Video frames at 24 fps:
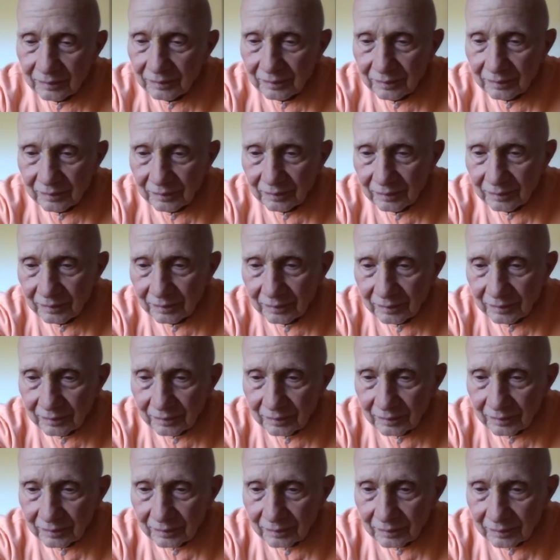
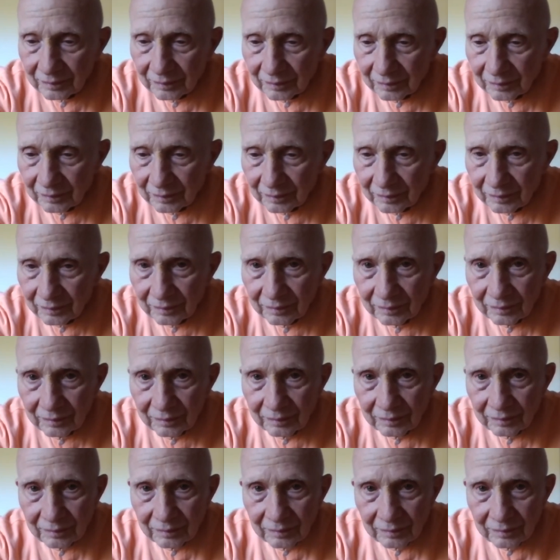No one is speaking in this clip.